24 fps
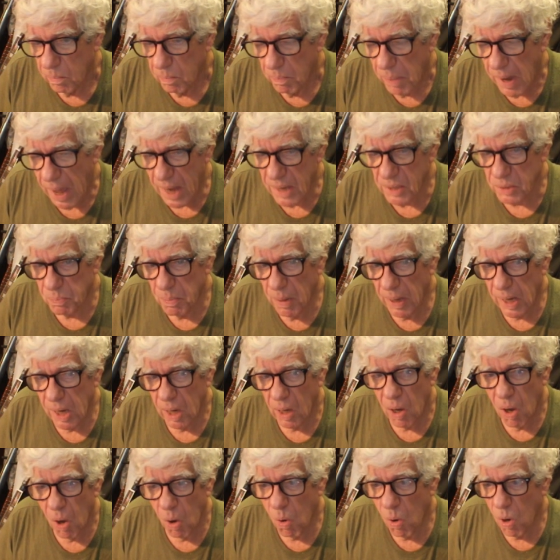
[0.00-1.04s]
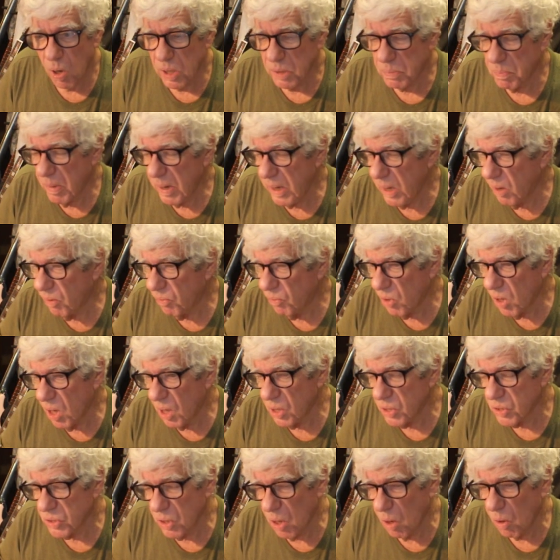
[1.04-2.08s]
patch bay cords being
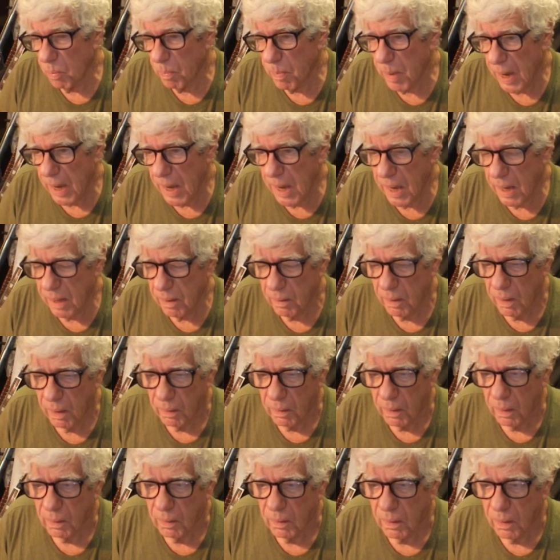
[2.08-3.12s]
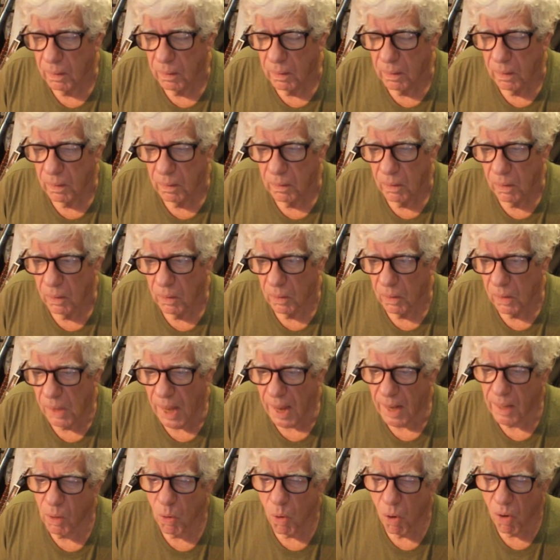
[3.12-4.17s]
run so bad,
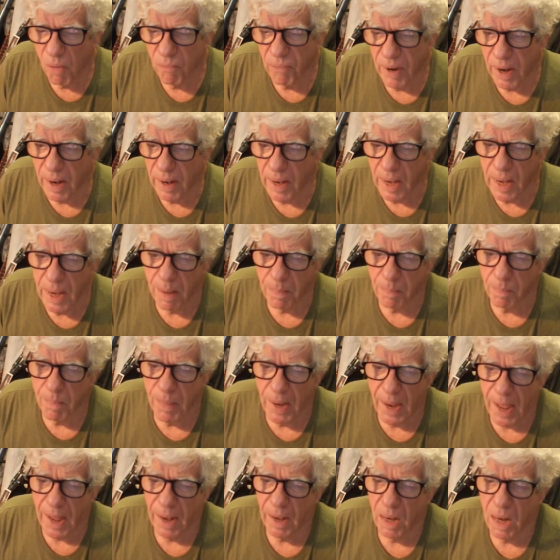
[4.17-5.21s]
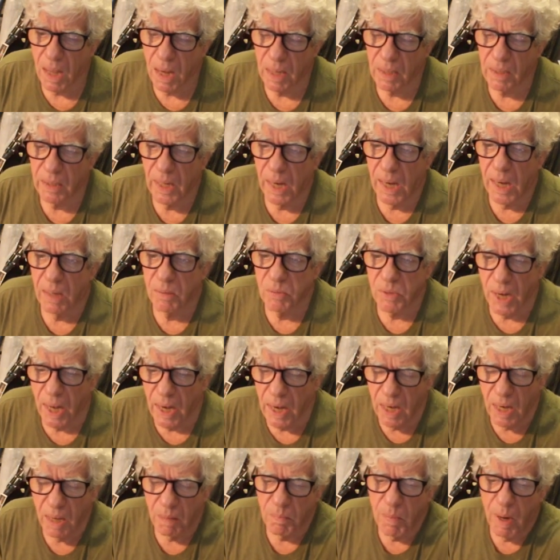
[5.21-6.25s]
I'd go over there to help them out a lot of times. I'd
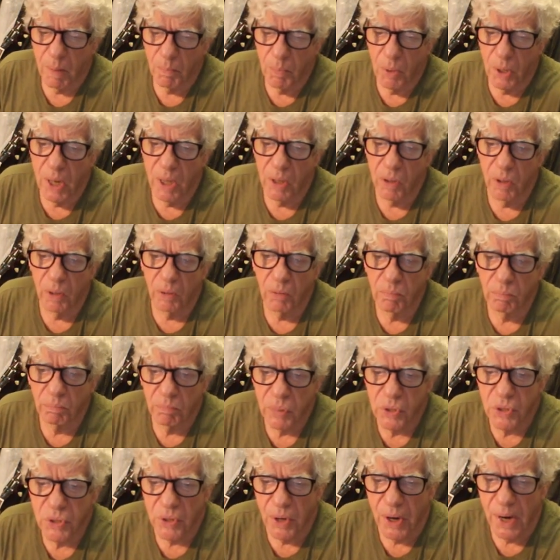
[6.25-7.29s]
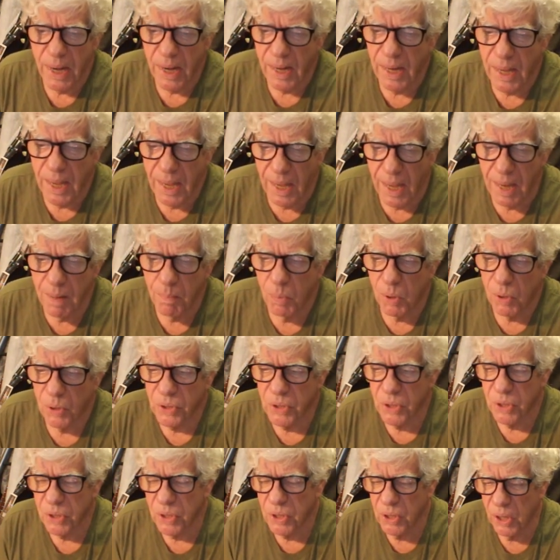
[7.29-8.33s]
help my brother string
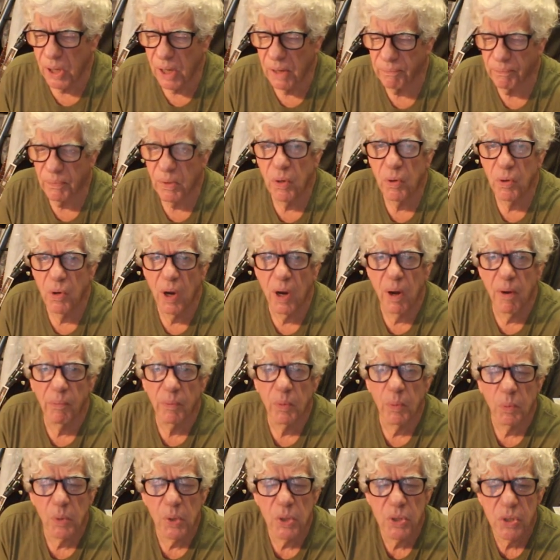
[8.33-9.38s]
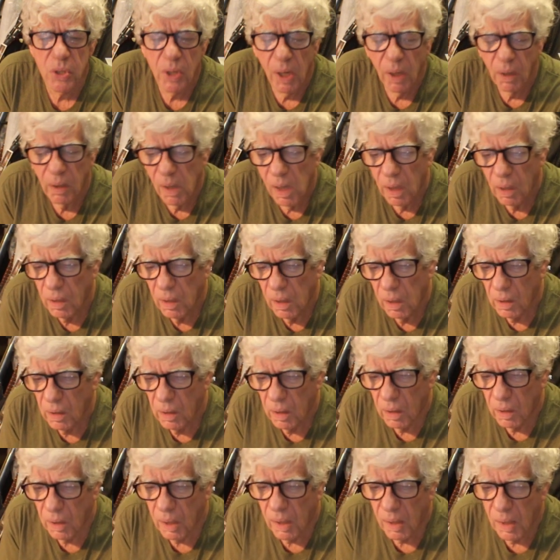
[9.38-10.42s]
cables and stuff, and whoever was
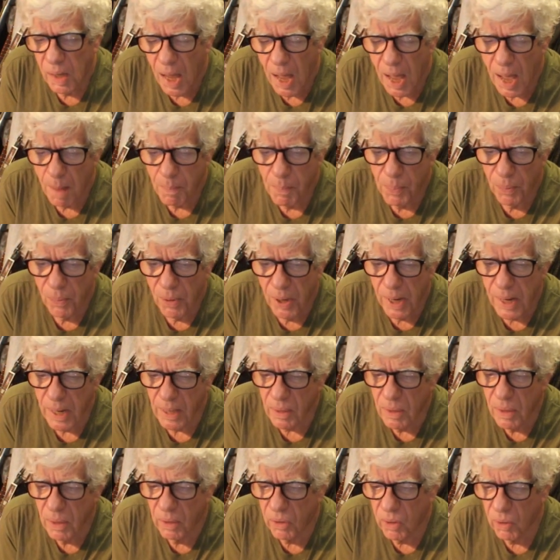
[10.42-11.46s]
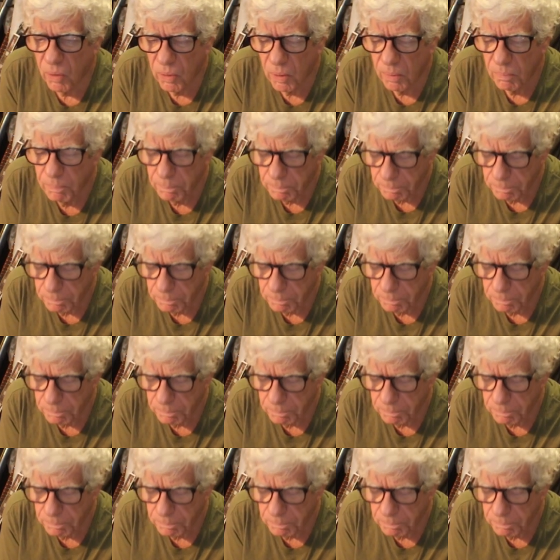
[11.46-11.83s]
operating the